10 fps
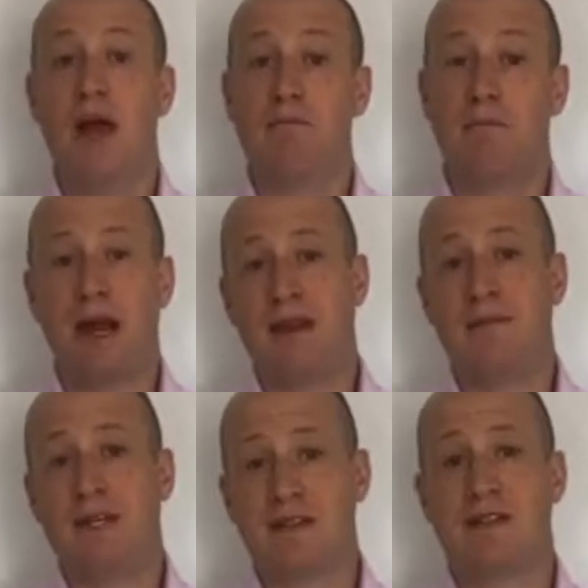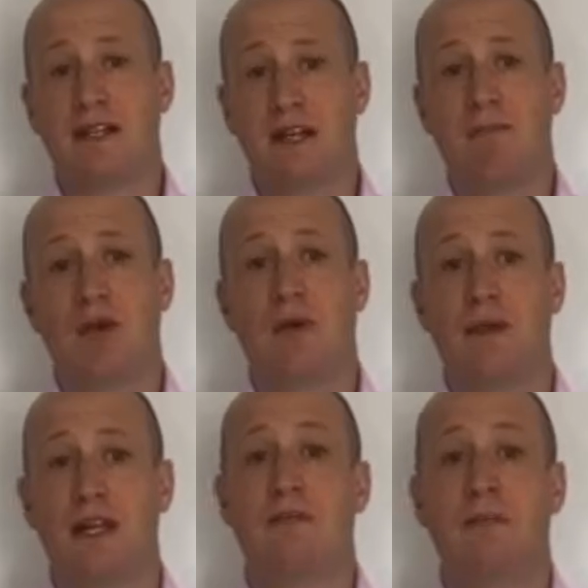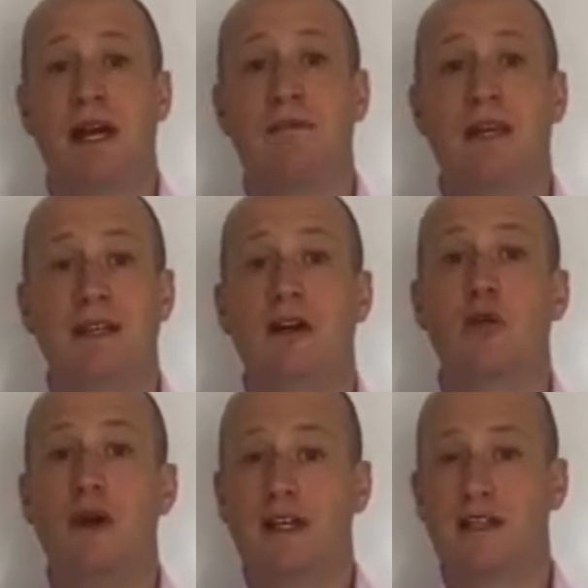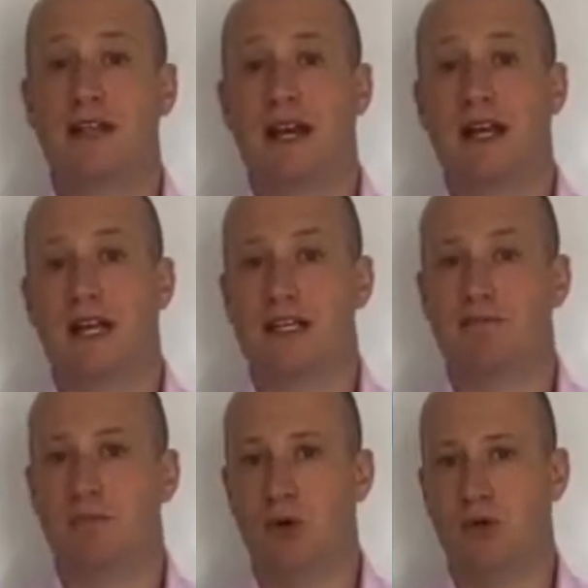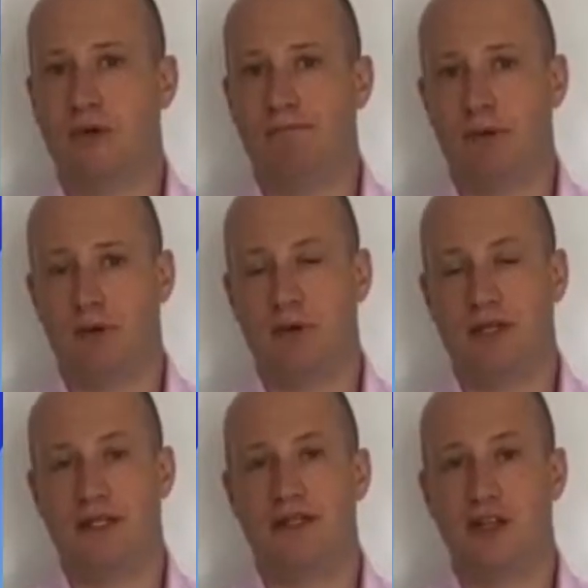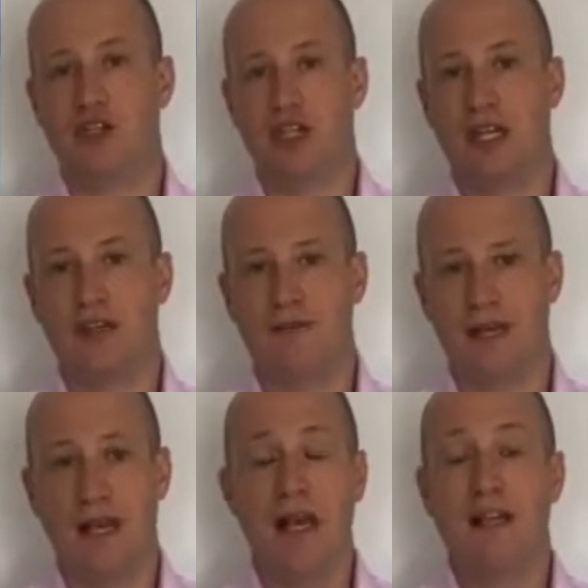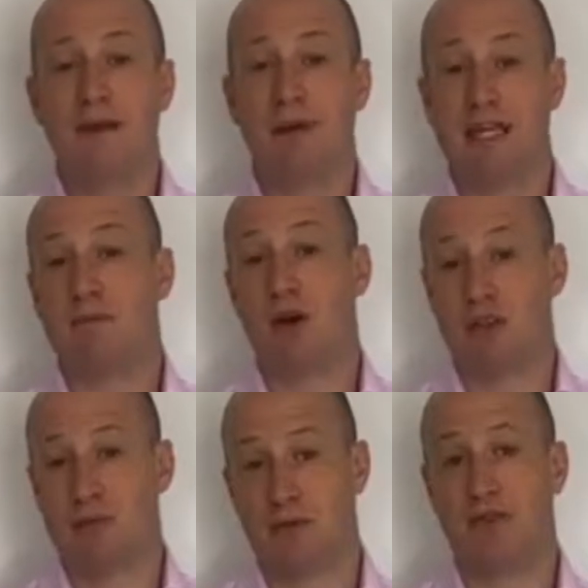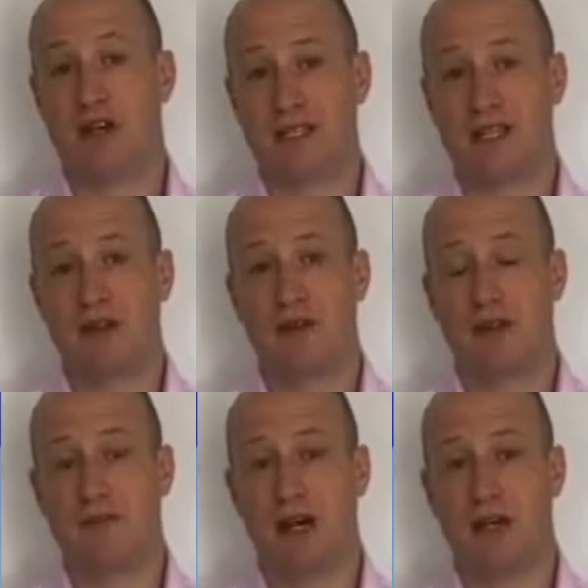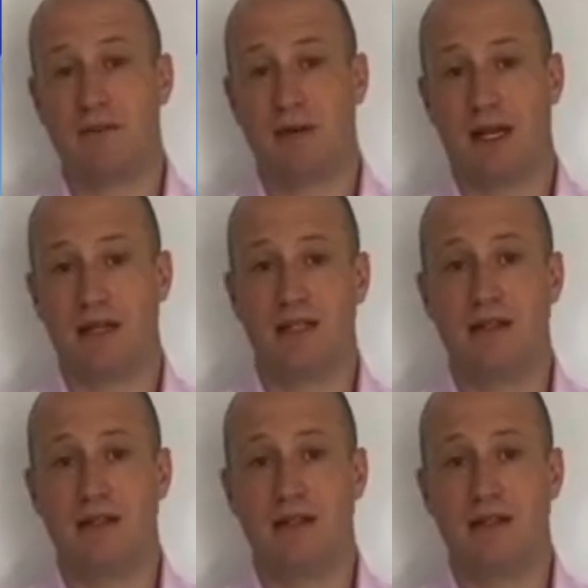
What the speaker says: may be to sell their property, and it may be that a quick sale is more important than achieving the best possible price they could in the marketplace.